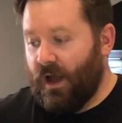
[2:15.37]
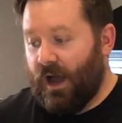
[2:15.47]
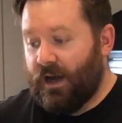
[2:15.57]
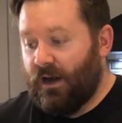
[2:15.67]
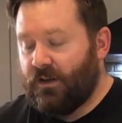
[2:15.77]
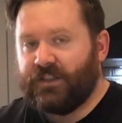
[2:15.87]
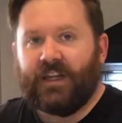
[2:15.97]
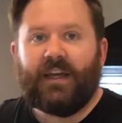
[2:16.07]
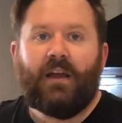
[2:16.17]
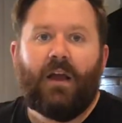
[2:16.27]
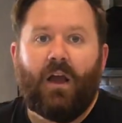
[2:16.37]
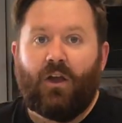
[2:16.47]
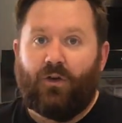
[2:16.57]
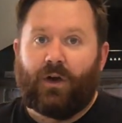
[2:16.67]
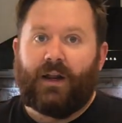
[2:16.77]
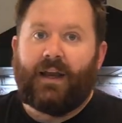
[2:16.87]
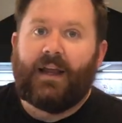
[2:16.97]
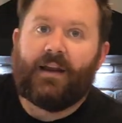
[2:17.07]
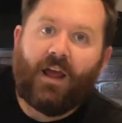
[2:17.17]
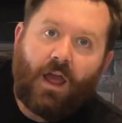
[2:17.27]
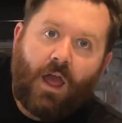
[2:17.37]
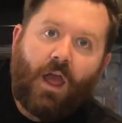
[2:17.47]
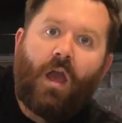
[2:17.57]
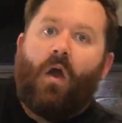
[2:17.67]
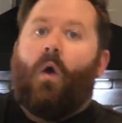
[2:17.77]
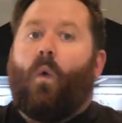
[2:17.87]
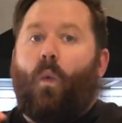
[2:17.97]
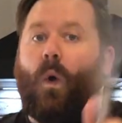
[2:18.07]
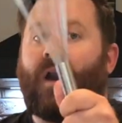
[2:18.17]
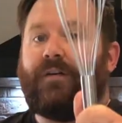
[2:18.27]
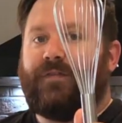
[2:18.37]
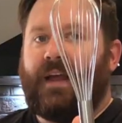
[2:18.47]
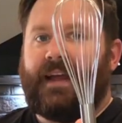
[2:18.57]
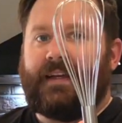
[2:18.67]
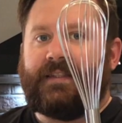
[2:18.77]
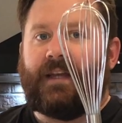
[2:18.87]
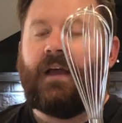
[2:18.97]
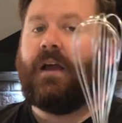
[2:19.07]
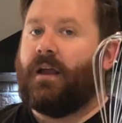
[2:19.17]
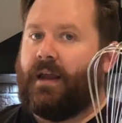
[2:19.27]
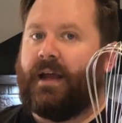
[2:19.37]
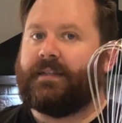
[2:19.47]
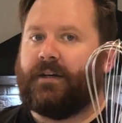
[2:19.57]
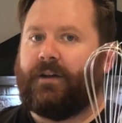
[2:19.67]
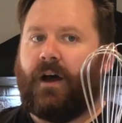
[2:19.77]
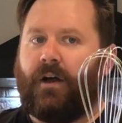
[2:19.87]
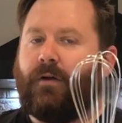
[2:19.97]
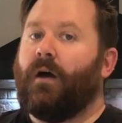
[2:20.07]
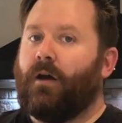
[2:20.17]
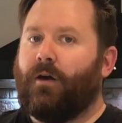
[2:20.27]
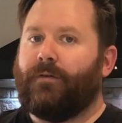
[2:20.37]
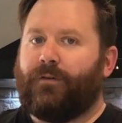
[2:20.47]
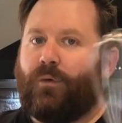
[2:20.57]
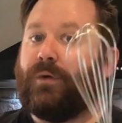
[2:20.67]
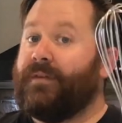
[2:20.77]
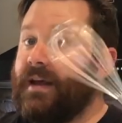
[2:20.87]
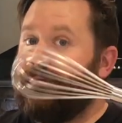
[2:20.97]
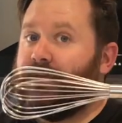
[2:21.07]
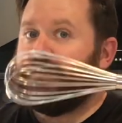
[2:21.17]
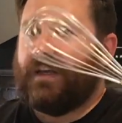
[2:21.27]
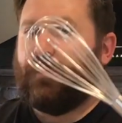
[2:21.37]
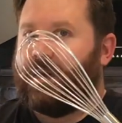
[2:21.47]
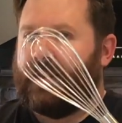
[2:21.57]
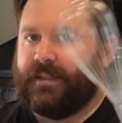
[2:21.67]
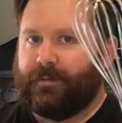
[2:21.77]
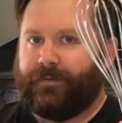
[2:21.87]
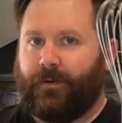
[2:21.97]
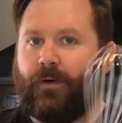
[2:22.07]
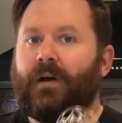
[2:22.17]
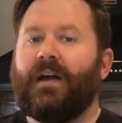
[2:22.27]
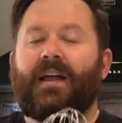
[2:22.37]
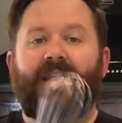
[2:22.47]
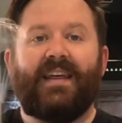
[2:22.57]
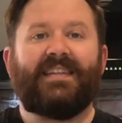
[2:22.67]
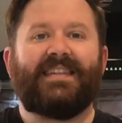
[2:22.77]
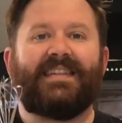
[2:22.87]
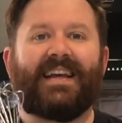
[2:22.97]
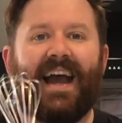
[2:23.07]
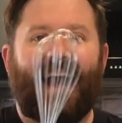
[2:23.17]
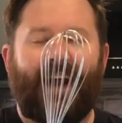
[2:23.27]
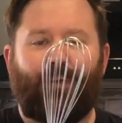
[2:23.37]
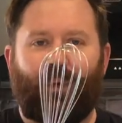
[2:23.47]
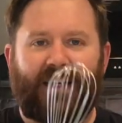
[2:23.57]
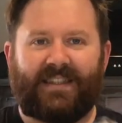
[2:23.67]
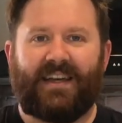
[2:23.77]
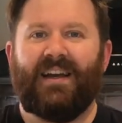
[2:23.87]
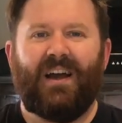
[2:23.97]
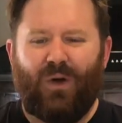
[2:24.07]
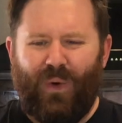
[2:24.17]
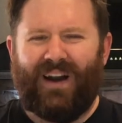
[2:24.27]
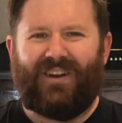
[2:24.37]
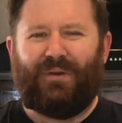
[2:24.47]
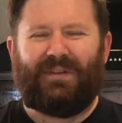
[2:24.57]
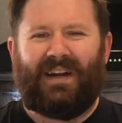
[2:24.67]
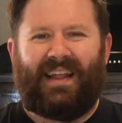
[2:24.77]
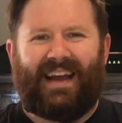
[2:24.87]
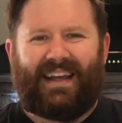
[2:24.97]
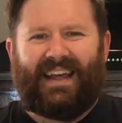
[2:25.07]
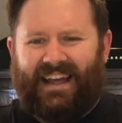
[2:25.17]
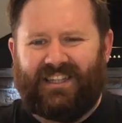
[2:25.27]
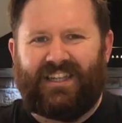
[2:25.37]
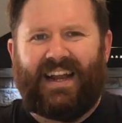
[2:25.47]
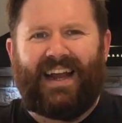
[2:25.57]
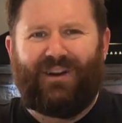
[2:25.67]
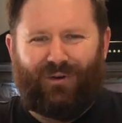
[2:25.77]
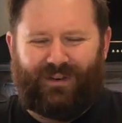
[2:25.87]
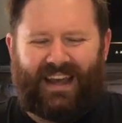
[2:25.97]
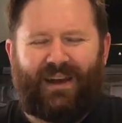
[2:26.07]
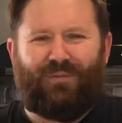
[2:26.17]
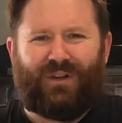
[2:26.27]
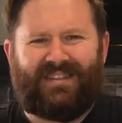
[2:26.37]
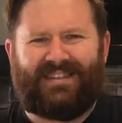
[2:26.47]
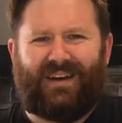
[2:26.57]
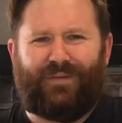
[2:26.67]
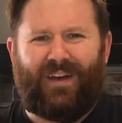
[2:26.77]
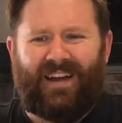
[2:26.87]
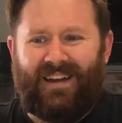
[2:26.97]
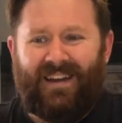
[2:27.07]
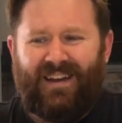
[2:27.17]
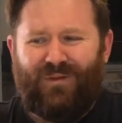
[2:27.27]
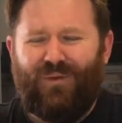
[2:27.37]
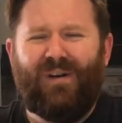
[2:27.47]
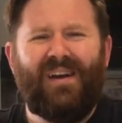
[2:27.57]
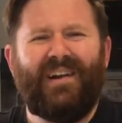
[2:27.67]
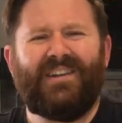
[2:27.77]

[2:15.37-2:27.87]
And lastly, you're going to need one of these. Yes, I know, a lot of you have never seen one of these before. This is a hand whisk. We don't use none of that KitchenAid or Kenwood stuff here. What a load of